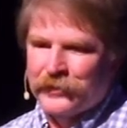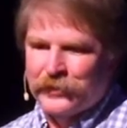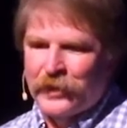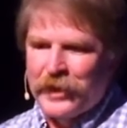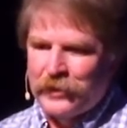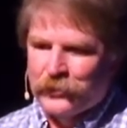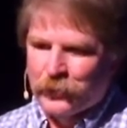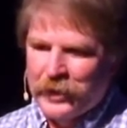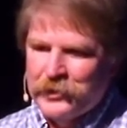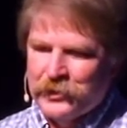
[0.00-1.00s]
The light is
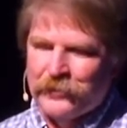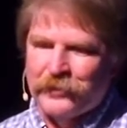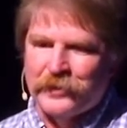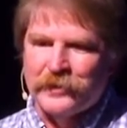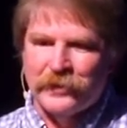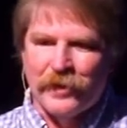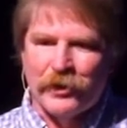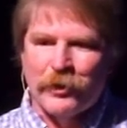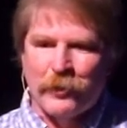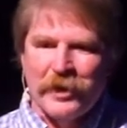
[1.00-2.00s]
redshifted to
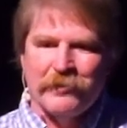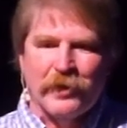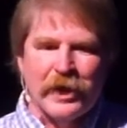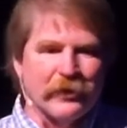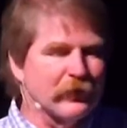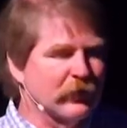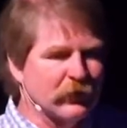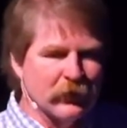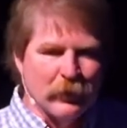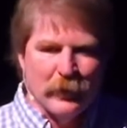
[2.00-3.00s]
longer wavelengths.
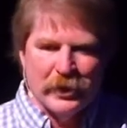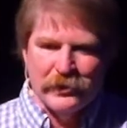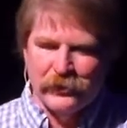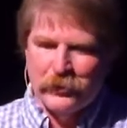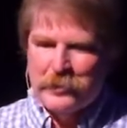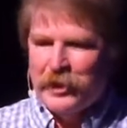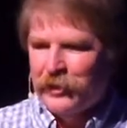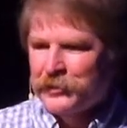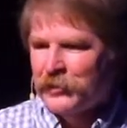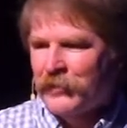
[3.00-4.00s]
And so, what used to be
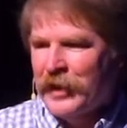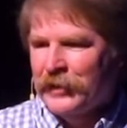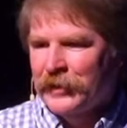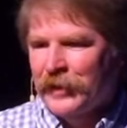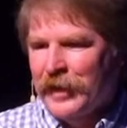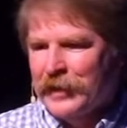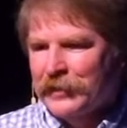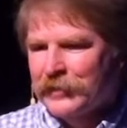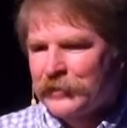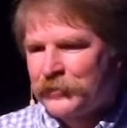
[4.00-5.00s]
ultraviolet light
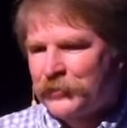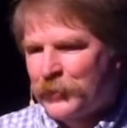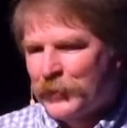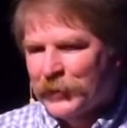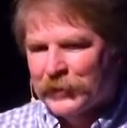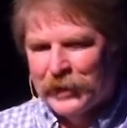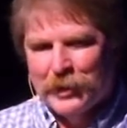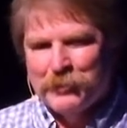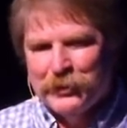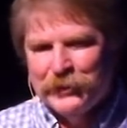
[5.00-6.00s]
for
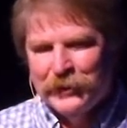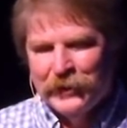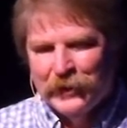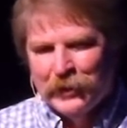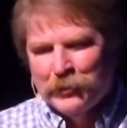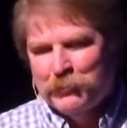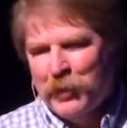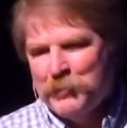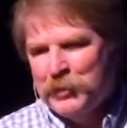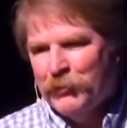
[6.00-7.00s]
Hubble
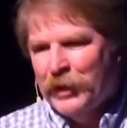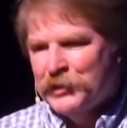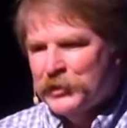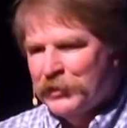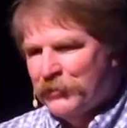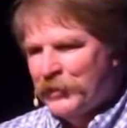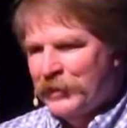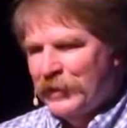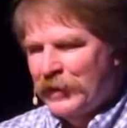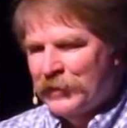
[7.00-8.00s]
might be
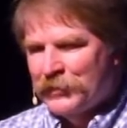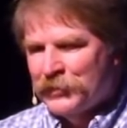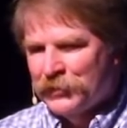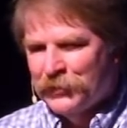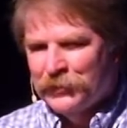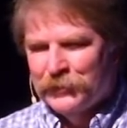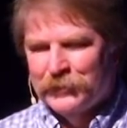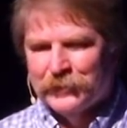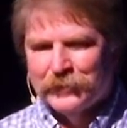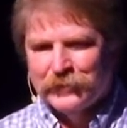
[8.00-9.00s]
redshifted into
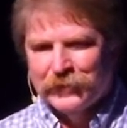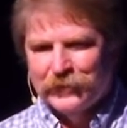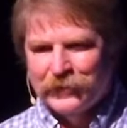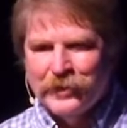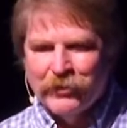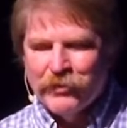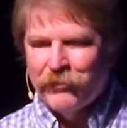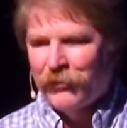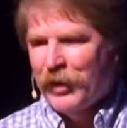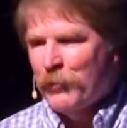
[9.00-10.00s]
near
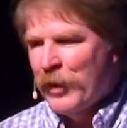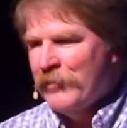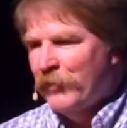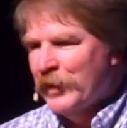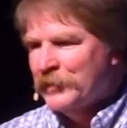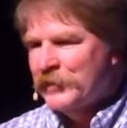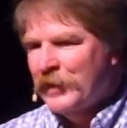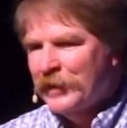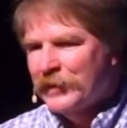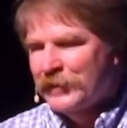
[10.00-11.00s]
infrared wavelengths
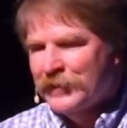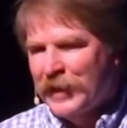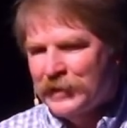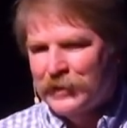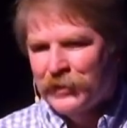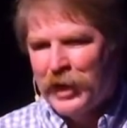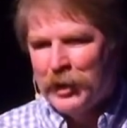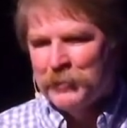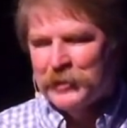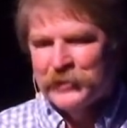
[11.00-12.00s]
that, that
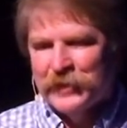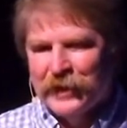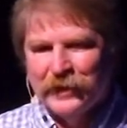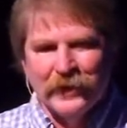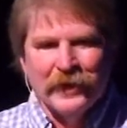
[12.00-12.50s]
NIRCam can see.